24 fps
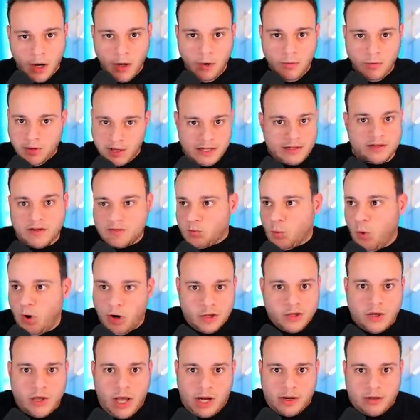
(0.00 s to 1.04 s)
You know, like it doesn't
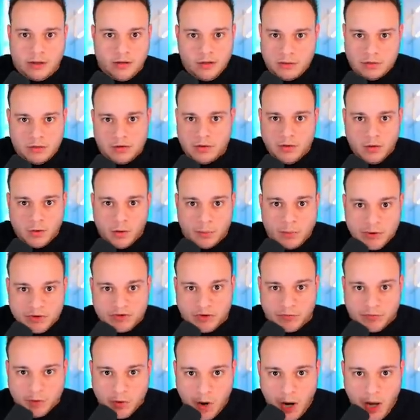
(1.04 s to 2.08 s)
work. You gotta, you, you don't want to
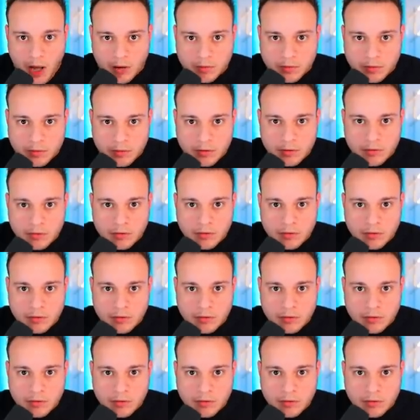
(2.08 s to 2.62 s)
piss off the crowd.